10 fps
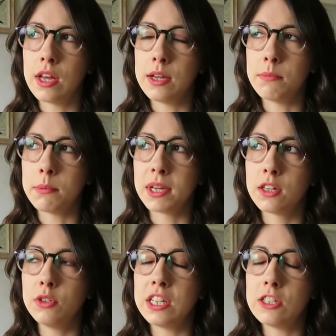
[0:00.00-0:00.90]
I'm
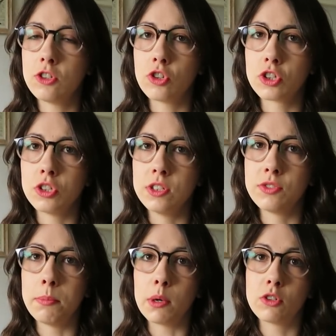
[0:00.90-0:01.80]
including instructions
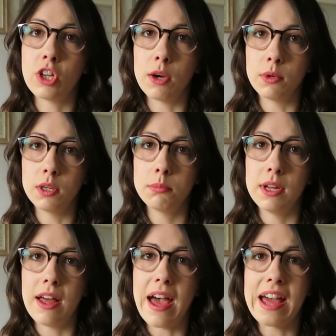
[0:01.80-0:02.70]
for both toe
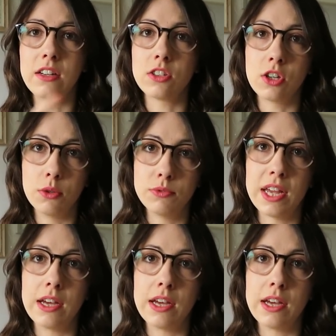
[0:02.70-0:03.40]
up and cuff